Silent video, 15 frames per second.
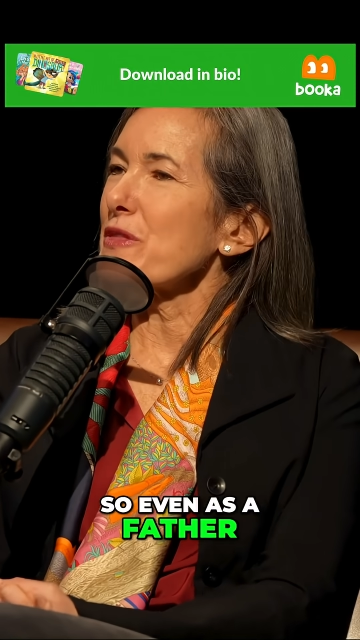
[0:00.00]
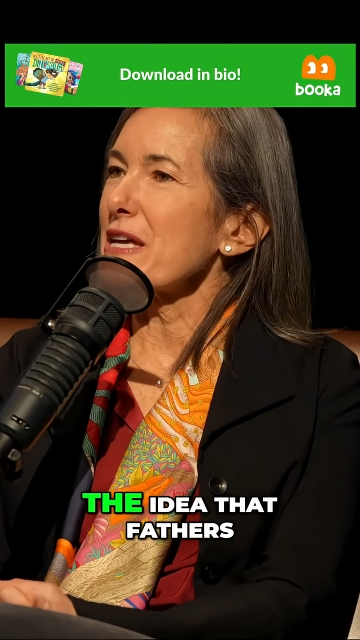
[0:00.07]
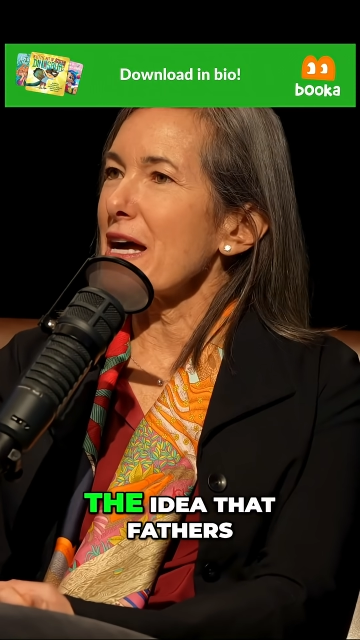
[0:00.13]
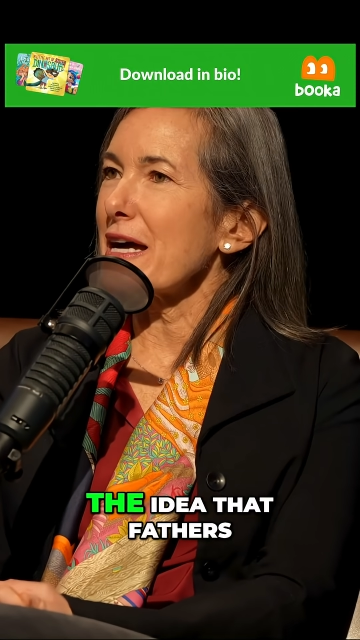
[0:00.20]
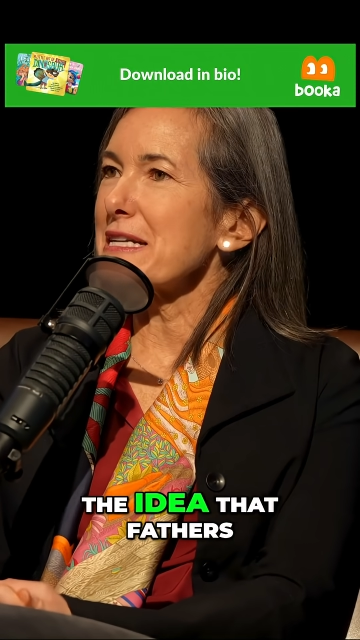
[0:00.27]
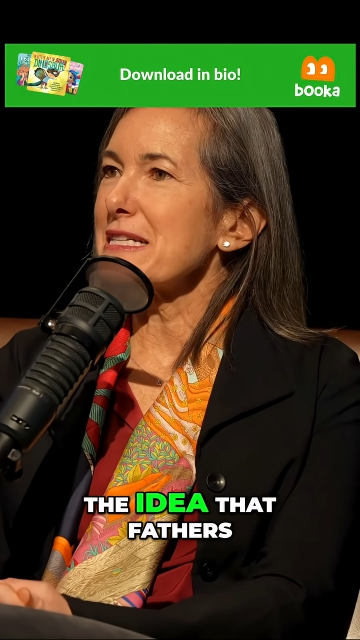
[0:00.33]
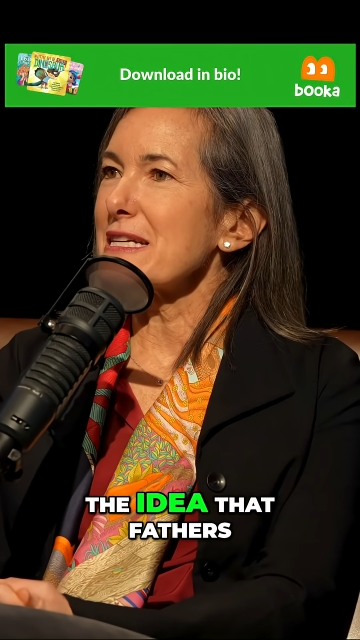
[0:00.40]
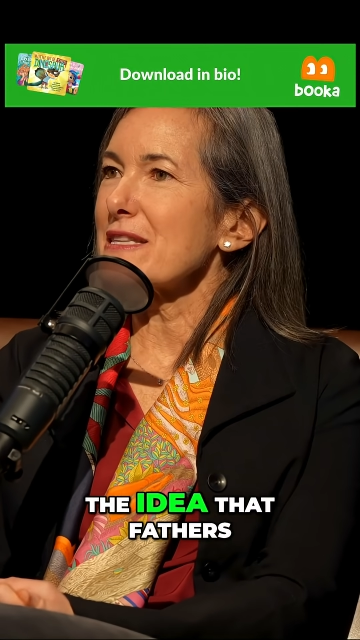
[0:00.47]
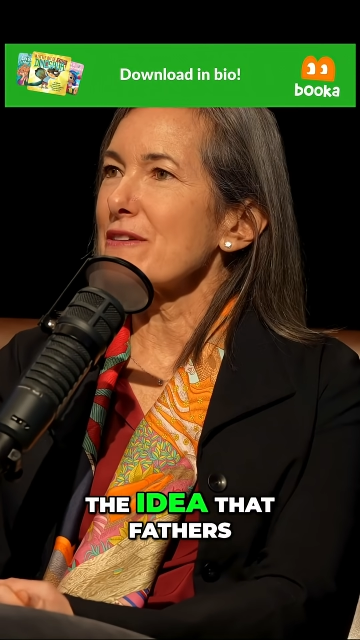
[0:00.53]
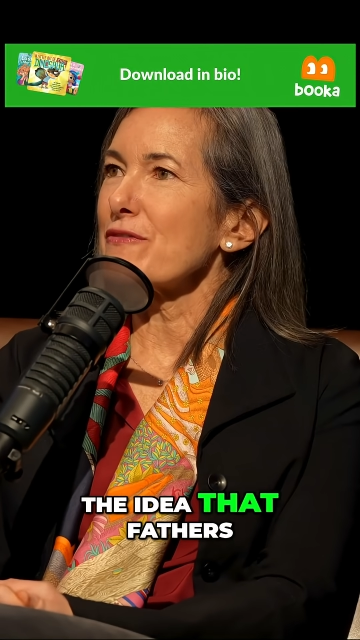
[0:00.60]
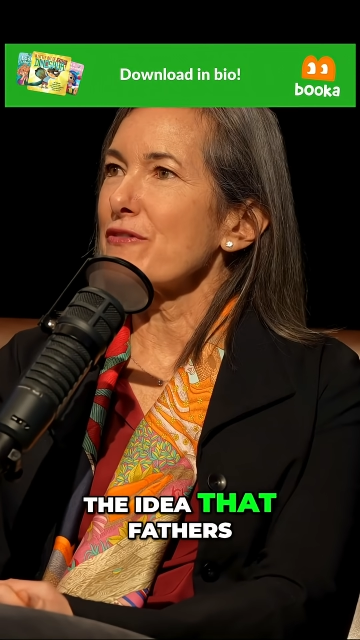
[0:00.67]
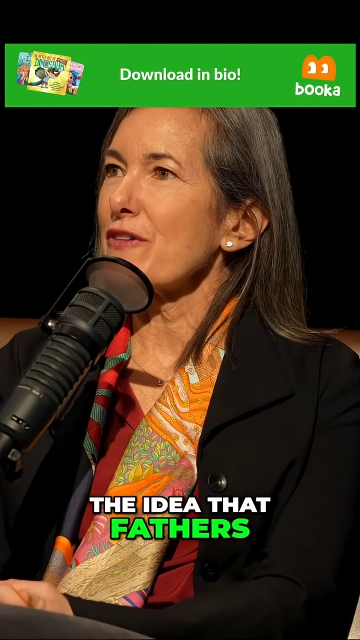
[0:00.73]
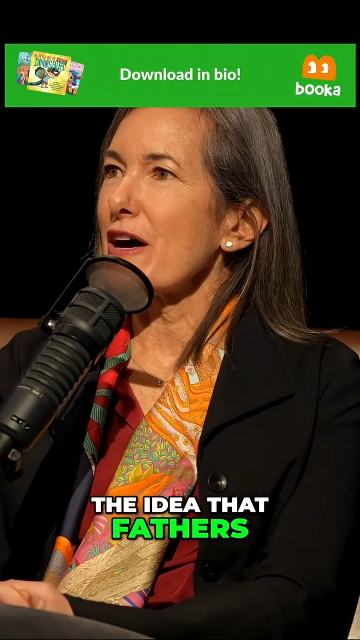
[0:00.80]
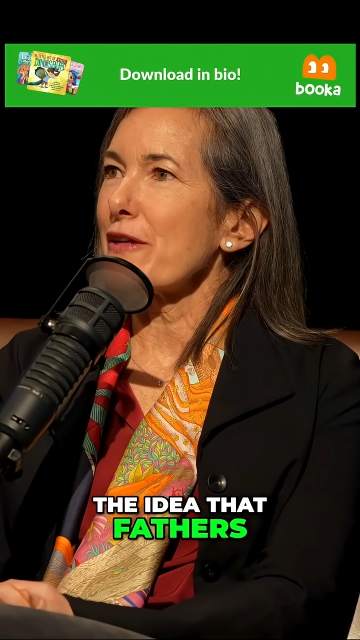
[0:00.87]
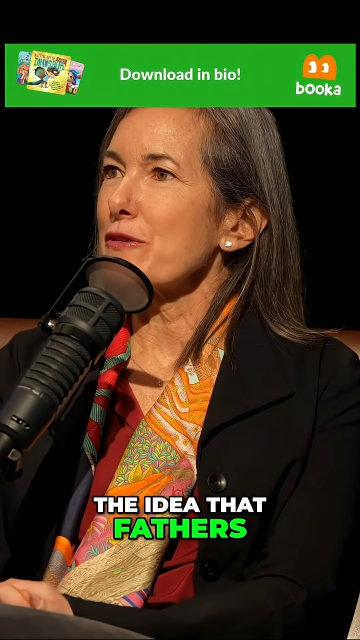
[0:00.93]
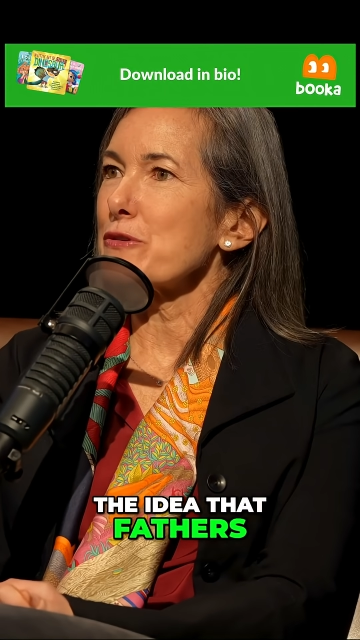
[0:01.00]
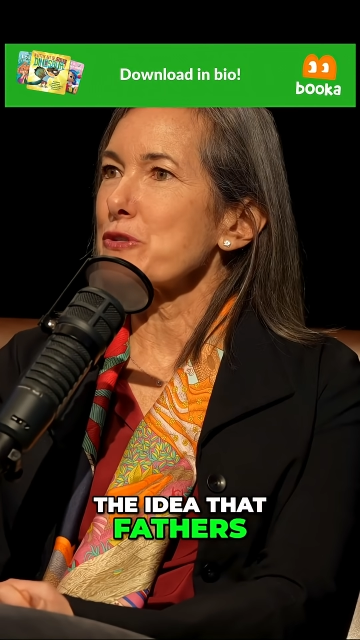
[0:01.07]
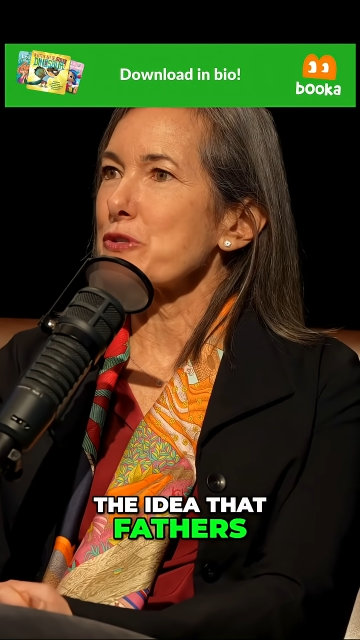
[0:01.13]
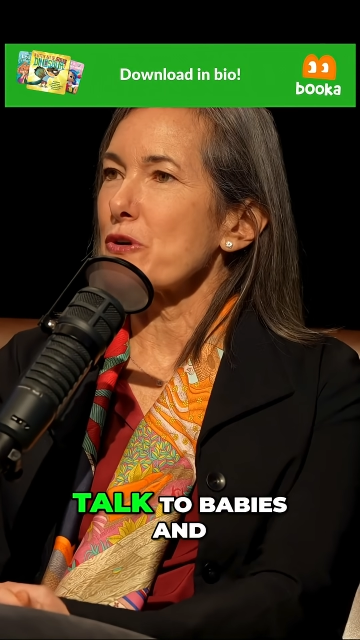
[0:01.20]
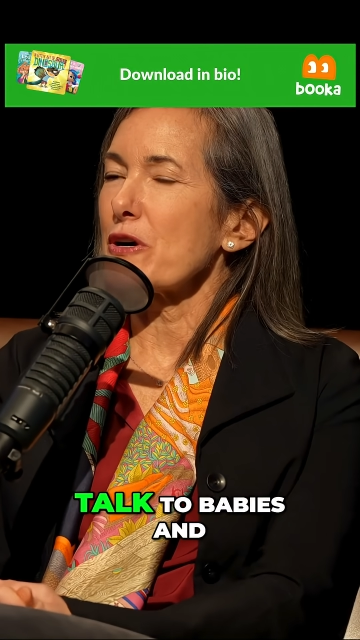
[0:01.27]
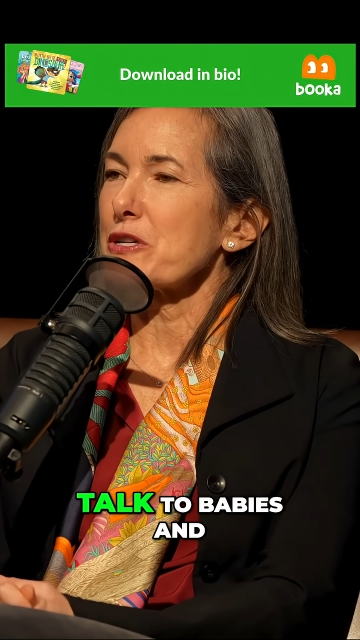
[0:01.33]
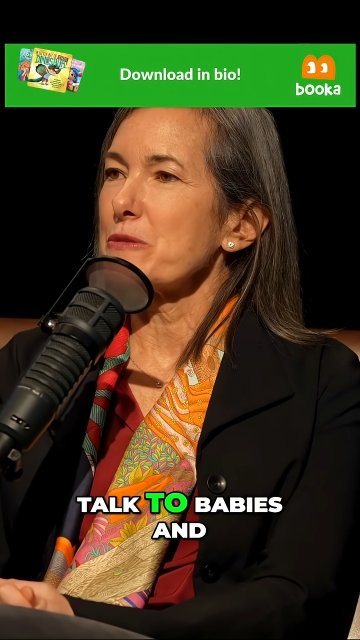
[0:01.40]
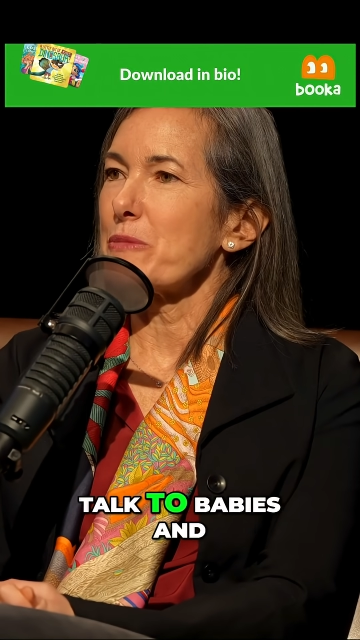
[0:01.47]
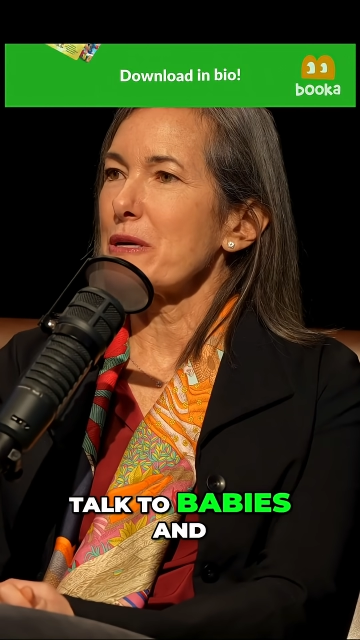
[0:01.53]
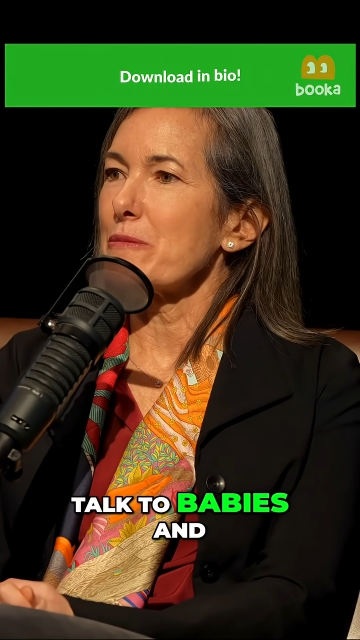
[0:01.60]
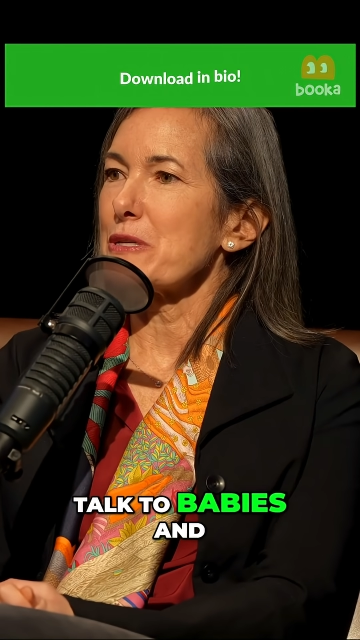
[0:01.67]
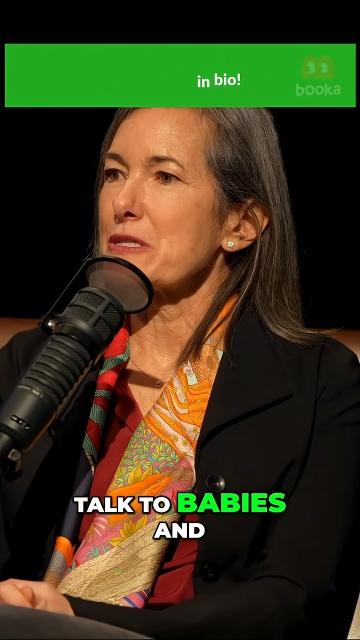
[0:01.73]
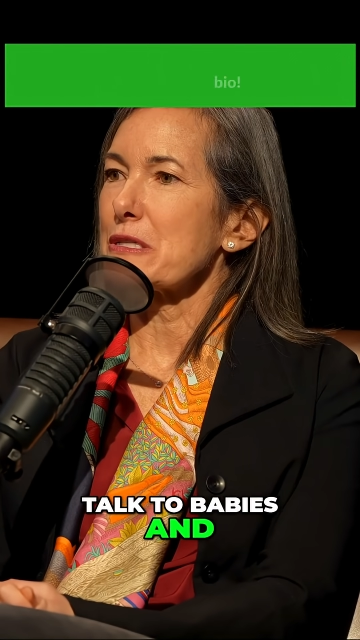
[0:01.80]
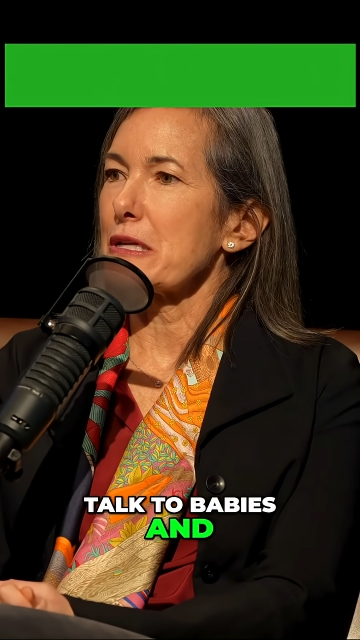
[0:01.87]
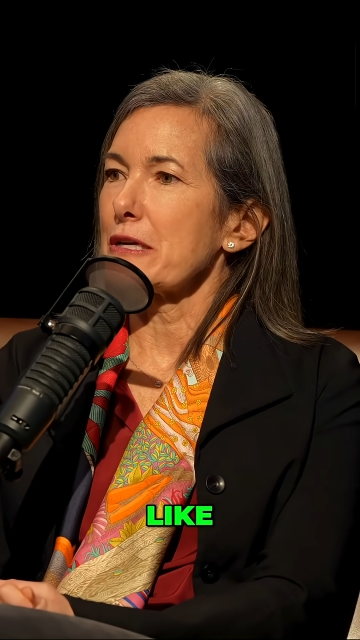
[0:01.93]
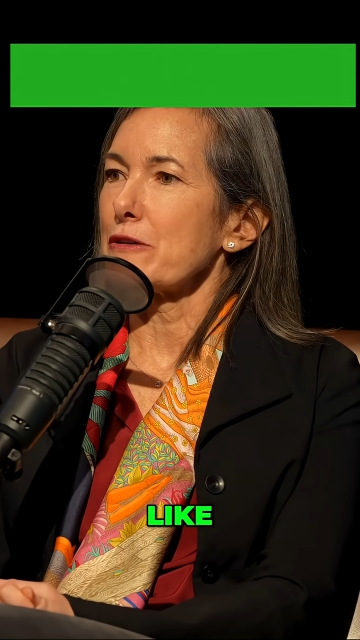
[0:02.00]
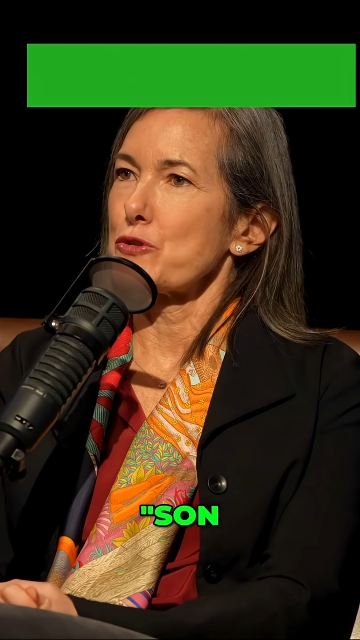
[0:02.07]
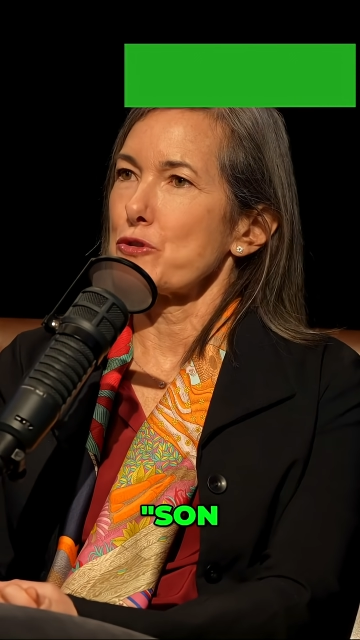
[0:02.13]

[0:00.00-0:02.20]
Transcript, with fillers: the idea that fathers talk to babies and like,